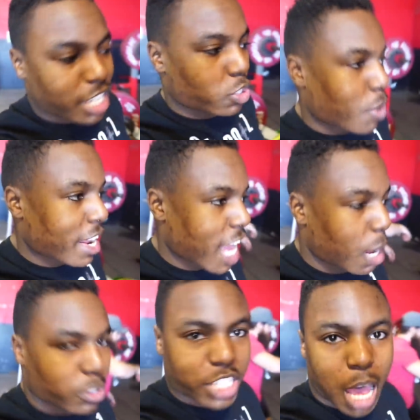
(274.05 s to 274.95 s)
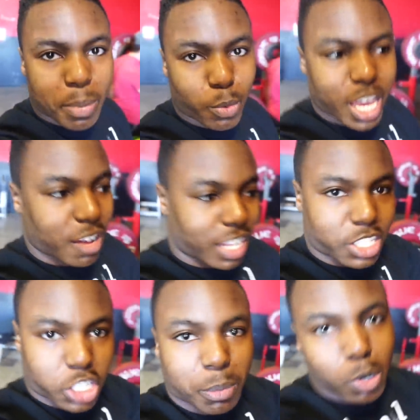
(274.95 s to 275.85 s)
So right now I'm just happy we have like
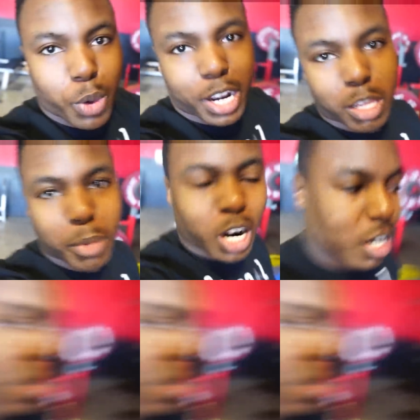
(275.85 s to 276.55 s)
similar weight on the bar.